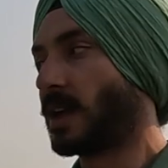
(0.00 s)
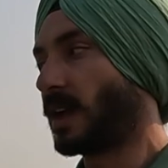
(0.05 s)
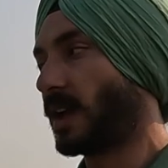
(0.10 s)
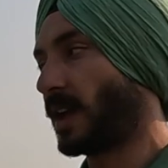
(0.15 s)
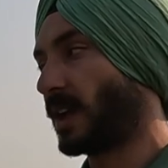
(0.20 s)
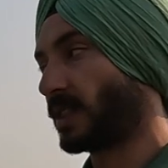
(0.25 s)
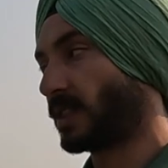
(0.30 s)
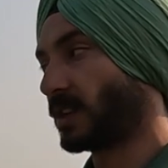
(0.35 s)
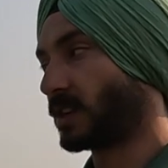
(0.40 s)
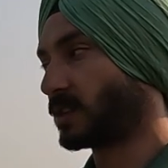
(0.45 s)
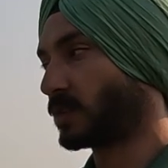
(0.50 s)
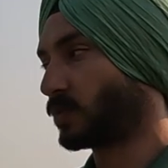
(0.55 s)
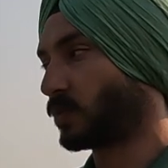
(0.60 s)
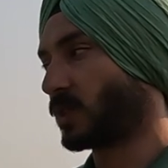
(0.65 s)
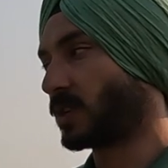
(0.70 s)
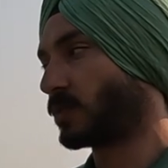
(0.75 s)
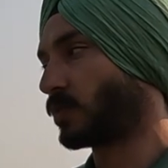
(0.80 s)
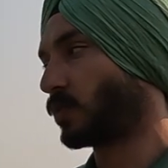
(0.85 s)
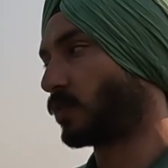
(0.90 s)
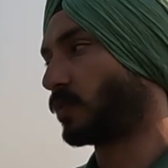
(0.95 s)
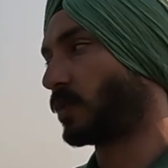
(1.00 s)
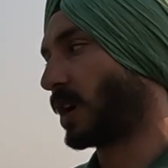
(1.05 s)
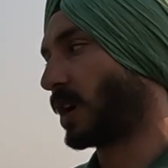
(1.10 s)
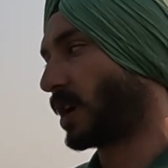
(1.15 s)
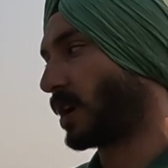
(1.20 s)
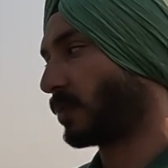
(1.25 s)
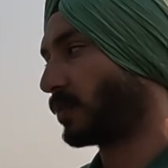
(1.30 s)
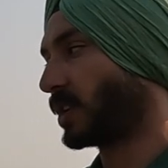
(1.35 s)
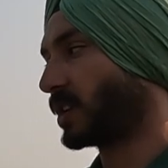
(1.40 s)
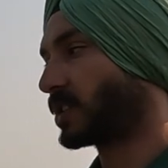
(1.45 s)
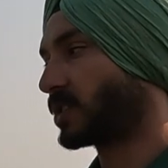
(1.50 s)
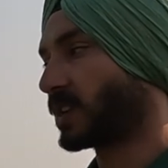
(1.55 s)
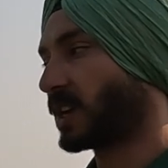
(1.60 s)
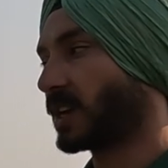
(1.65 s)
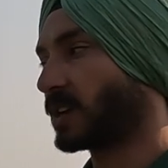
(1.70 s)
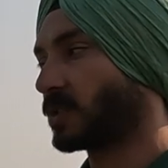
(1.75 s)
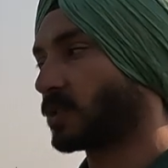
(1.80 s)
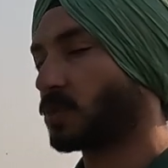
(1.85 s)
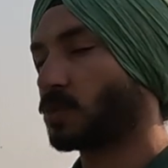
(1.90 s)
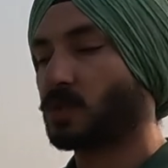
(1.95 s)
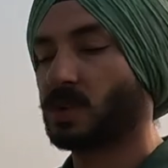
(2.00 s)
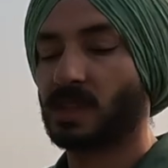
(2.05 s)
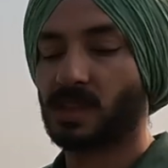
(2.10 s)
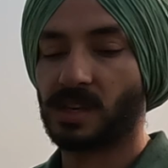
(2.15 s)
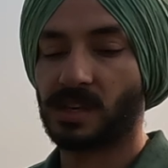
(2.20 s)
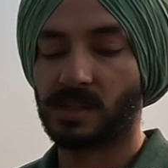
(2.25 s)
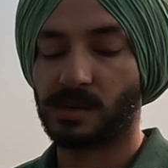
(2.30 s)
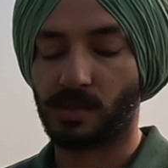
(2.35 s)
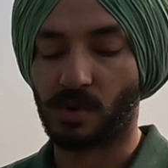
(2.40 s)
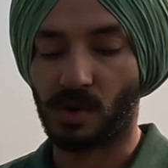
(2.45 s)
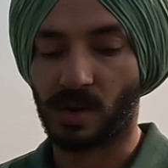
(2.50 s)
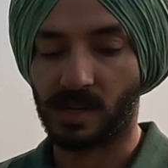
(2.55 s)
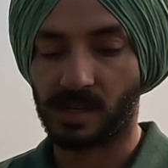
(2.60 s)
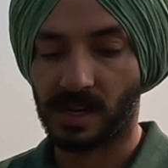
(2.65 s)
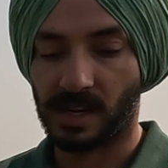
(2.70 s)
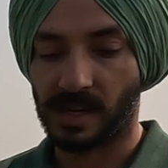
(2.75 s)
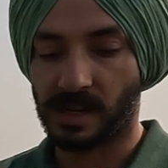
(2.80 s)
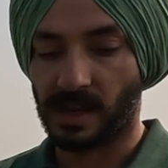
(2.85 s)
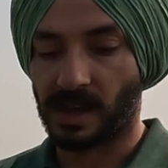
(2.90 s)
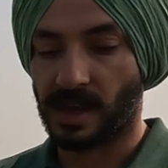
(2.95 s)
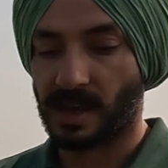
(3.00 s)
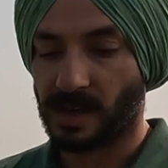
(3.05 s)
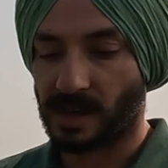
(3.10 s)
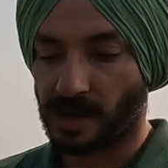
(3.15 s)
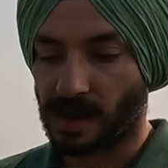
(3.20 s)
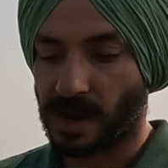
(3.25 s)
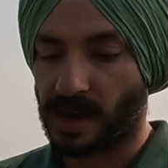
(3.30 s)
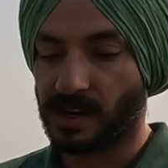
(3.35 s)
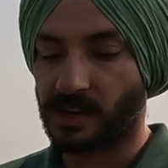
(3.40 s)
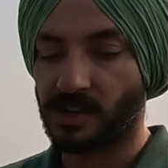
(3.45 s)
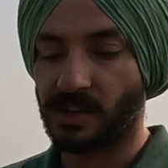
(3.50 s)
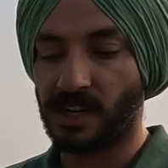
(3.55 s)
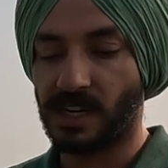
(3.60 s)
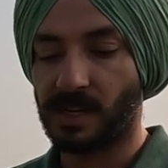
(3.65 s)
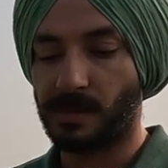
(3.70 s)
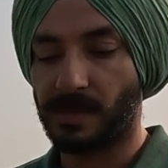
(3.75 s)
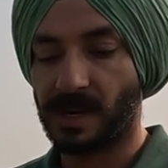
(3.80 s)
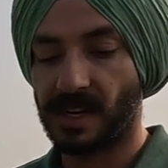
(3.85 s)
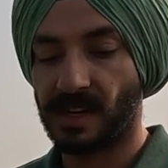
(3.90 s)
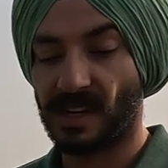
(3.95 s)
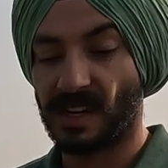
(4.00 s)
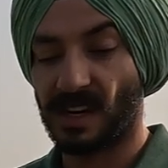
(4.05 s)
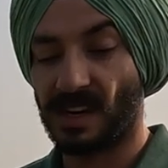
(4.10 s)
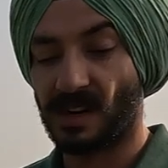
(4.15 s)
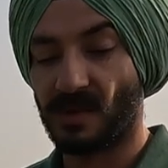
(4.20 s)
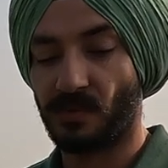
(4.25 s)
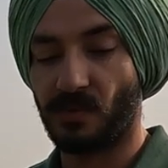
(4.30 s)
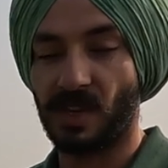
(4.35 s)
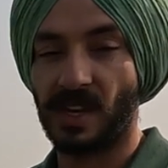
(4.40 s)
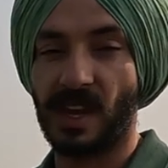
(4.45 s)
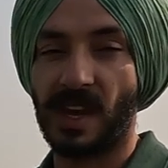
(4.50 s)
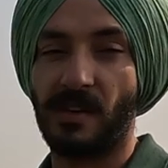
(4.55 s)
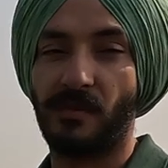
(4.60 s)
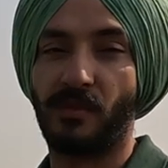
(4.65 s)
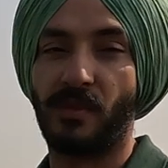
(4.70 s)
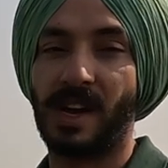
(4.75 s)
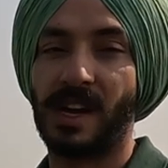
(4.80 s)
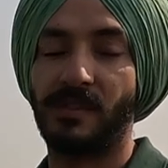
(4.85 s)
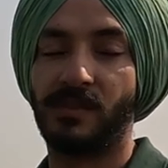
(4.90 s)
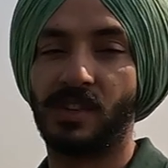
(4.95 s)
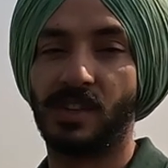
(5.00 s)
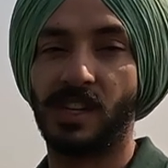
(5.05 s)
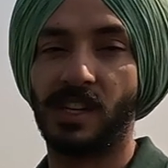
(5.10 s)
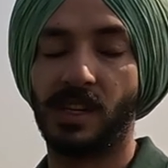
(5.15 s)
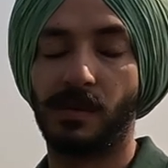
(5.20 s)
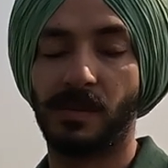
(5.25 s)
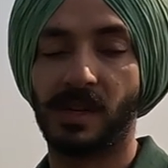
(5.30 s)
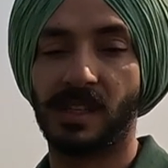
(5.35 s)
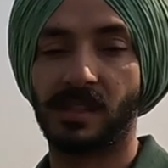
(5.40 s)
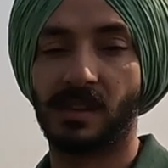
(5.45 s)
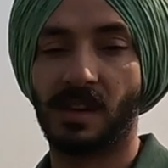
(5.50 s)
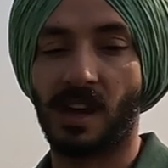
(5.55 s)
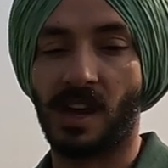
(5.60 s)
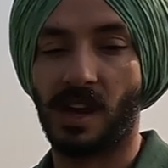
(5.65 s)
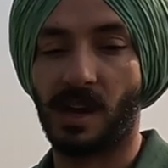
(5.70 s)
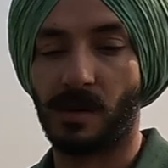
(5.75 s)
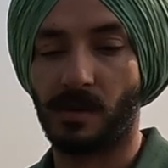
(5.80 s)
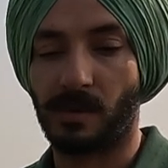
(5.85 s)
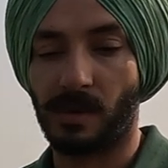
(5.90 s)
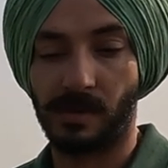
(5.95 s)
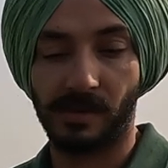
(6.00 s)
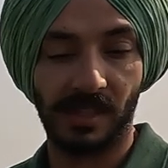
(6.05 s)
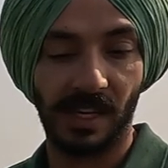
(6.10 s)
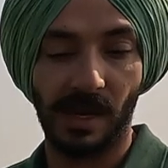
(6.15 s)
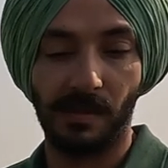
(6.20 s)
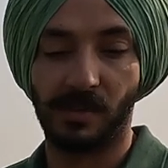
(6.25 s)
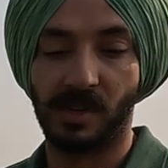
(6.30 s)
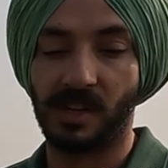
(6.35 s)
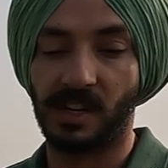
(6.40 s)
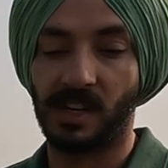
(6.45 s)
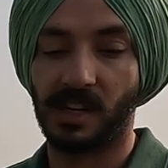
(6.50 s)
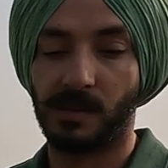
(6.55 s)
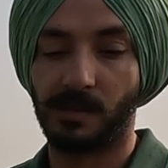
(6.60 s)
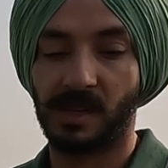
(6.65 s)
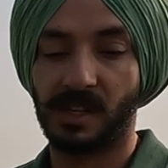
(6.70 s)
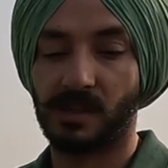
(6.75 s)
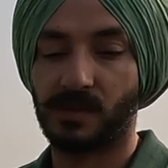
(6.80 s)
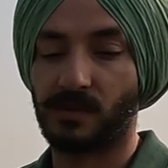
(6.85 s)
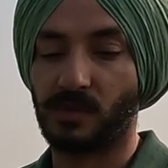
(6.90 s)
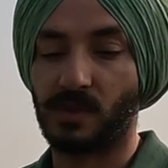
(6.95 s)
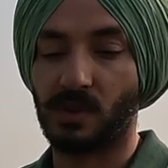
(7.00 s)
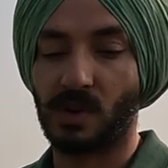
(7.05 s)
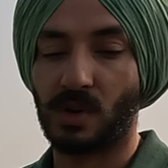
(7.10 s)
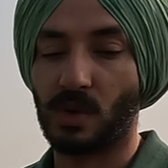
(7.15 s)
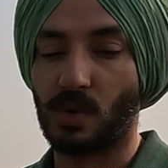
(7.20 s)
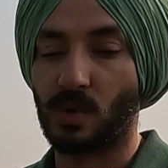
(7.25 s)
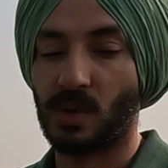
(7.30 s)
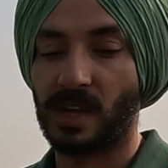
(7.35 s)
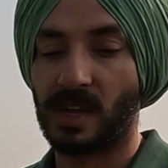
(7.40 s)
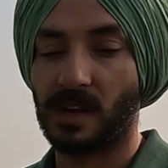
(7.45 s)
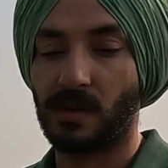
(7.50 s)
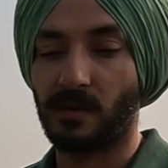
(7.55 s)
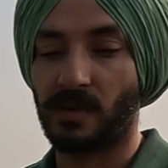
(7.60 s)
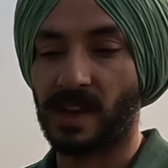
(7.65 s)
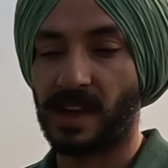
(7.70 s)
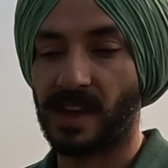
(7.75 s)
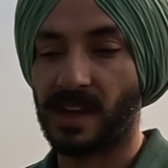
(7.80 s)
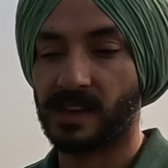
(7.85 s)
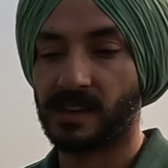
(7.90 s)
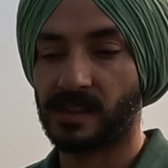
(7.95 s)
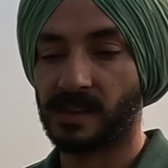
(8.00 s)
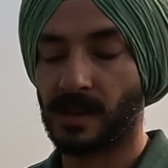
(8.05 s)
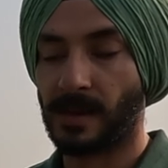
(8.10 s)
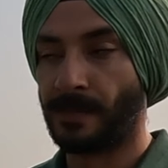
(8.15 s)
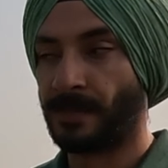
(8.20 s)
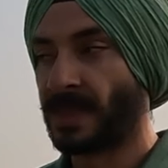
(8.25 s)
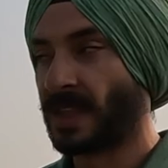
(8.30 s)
And that's what we are trying to do in this project. Our treatment here, we have 5 treatments, same treatments for canola and flax.